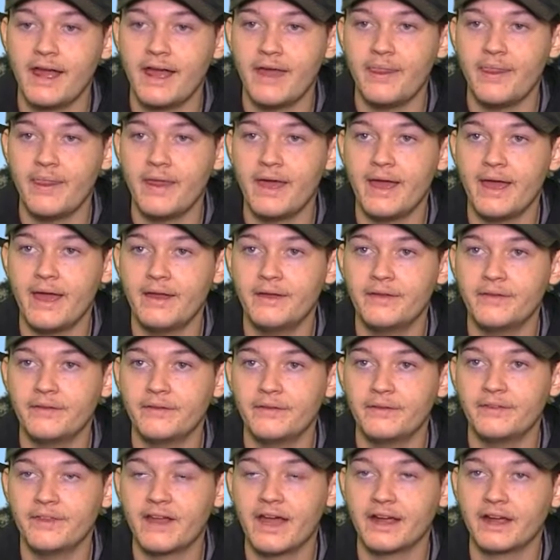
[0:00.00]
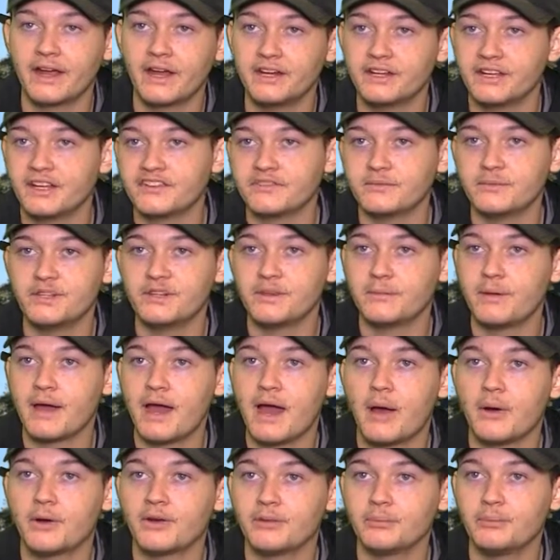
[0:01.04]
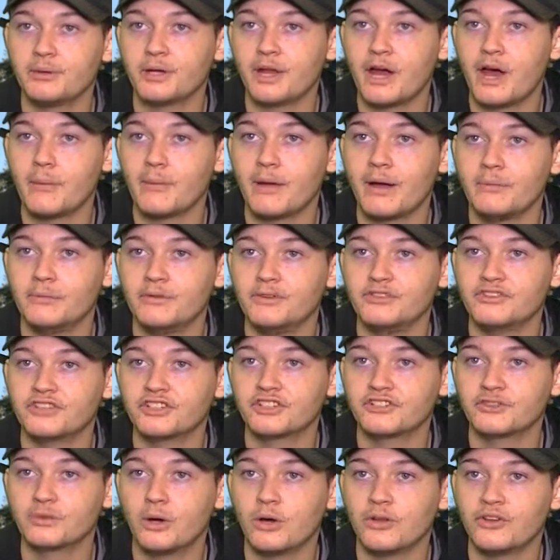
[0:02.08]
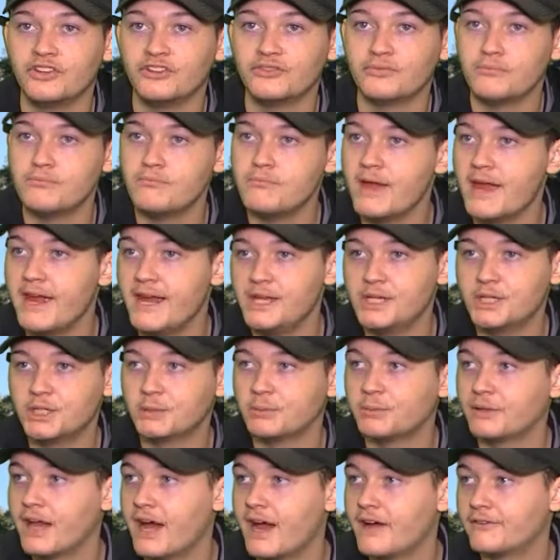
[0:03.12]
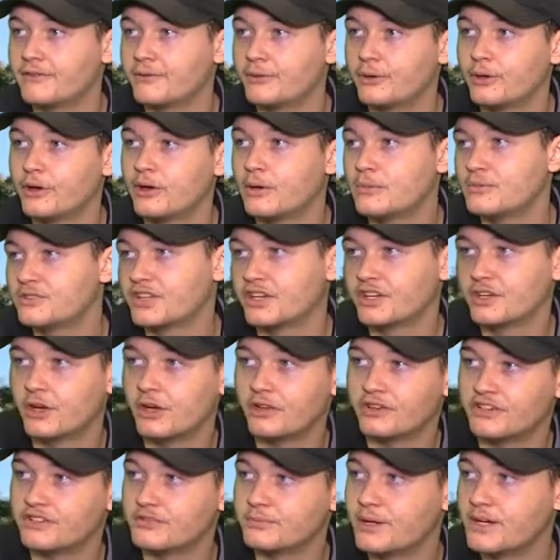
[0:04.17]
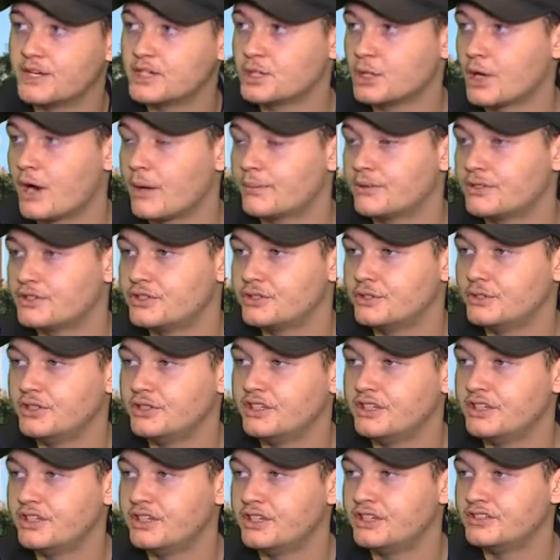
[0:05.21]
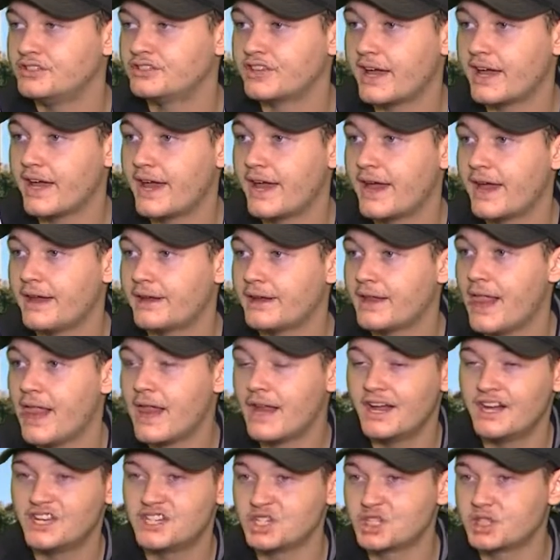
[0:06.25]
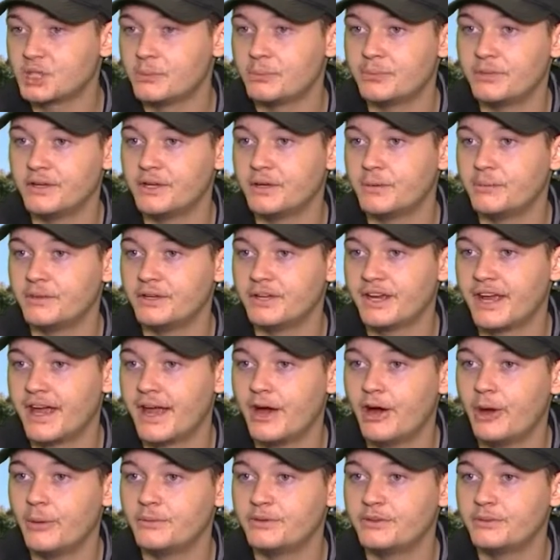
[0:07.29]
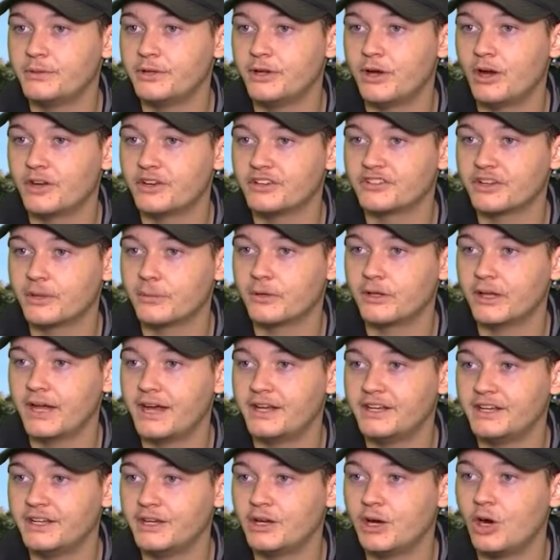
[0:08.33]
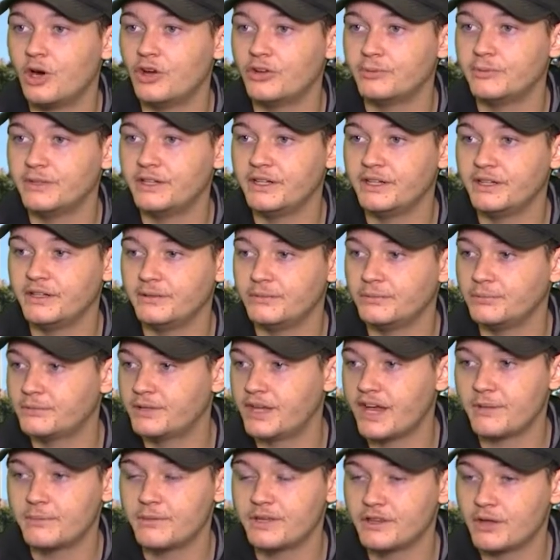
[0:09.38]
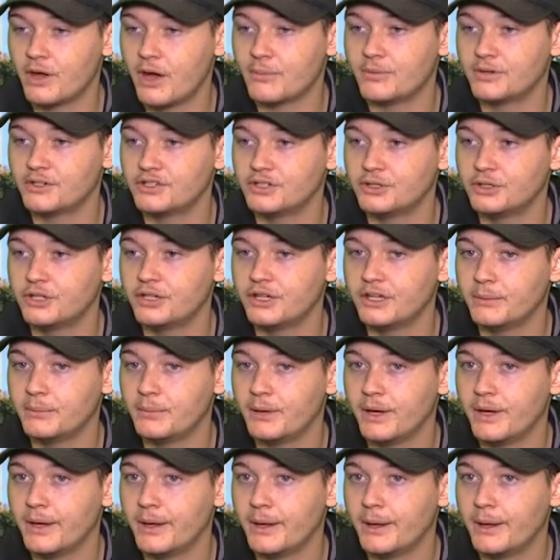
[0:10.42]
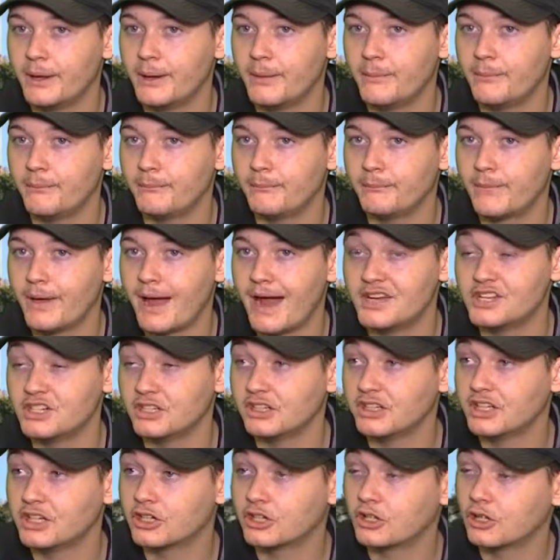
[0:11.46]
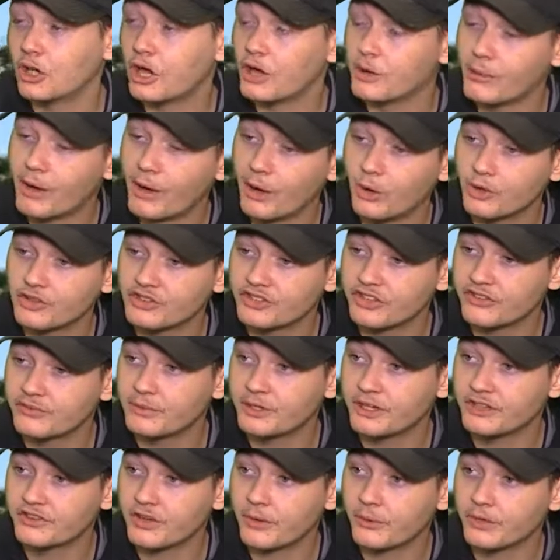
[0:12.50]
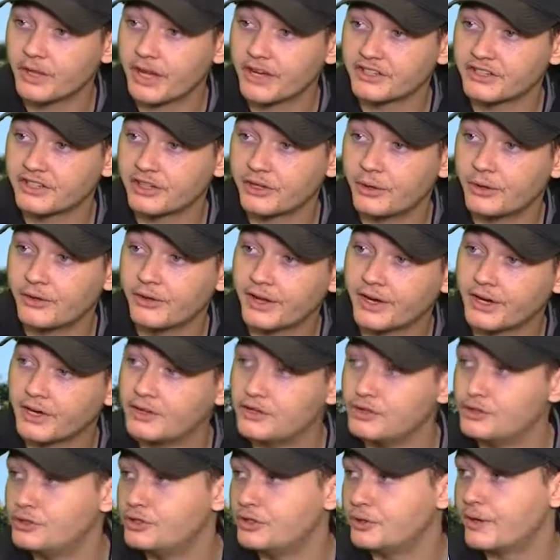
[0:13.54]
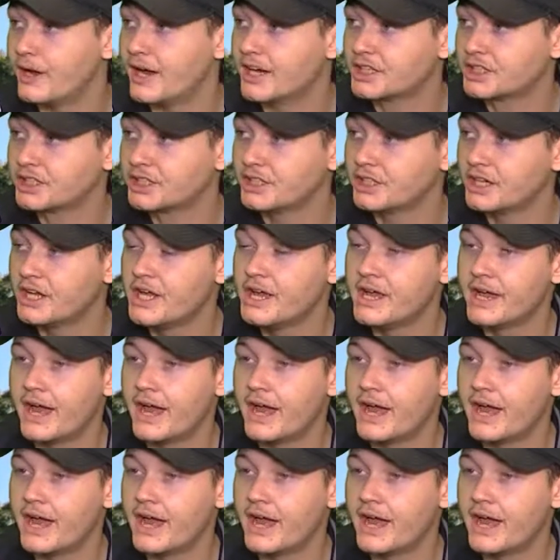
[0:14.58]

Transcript: and then that kind of gives me the power to put out my music to all these major platforms get all these major opportunities and it's just a, been a big help to be honest i'm glad he called me and gave me the opportunity but um, I deleted a lot of my old stuff because I would like to go in like a new direction.